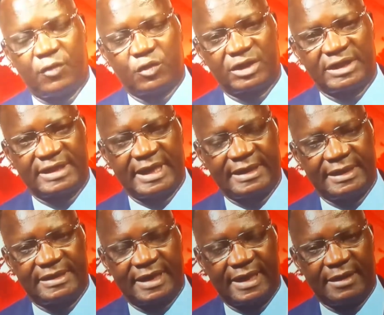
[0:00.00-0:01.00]
forces that
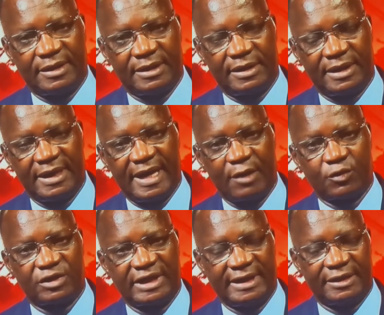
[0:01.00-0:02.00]
had surrounded the
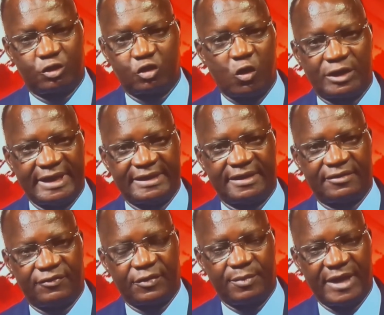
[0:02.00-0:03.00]
house and shot at it
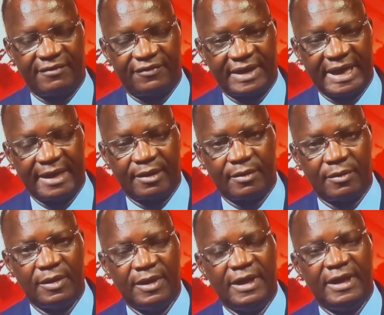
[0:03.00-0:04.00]
from every angle.
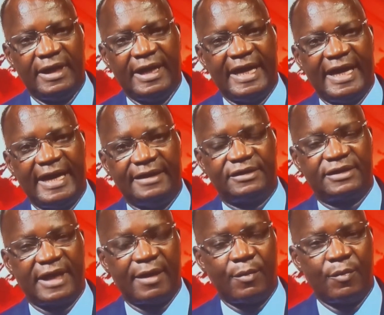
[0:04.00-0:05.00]

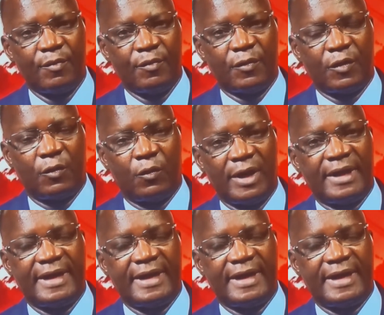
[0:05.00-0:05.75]
And we